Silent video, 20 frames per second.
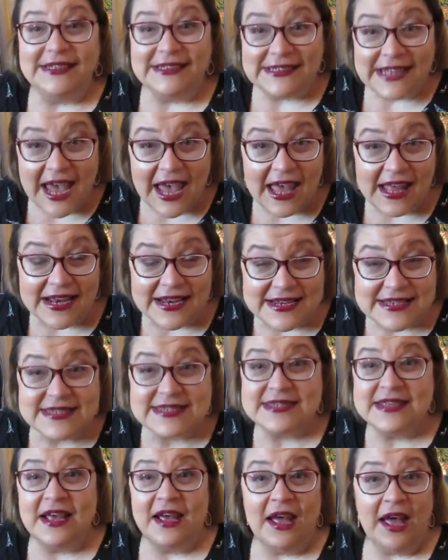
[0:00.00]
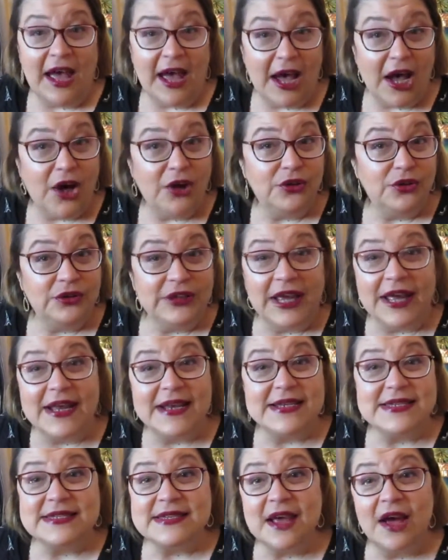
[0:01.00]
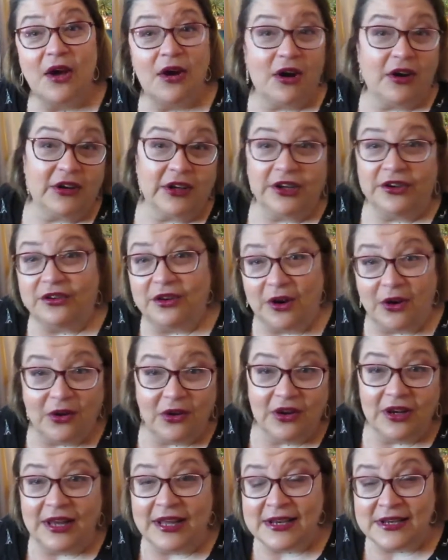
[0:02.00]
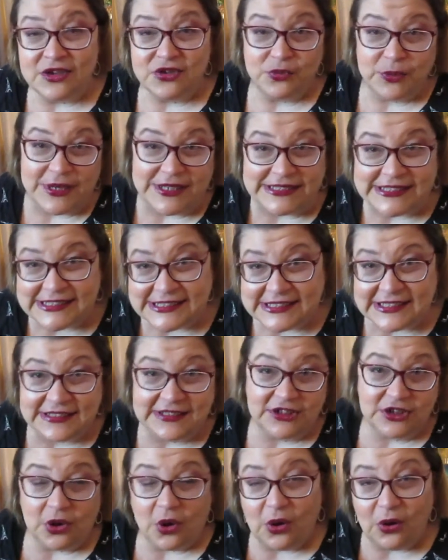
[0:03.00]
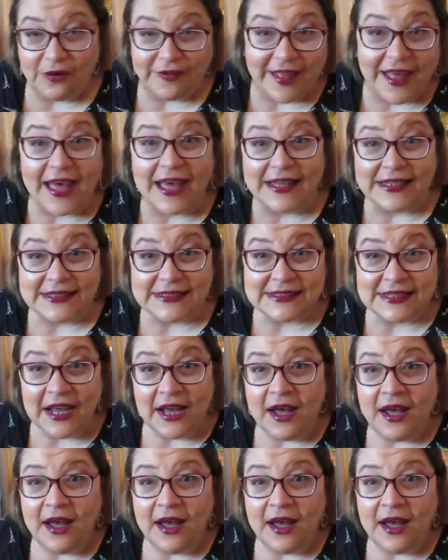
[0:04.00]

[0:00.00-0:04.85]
dance rock and roll and twist and all that,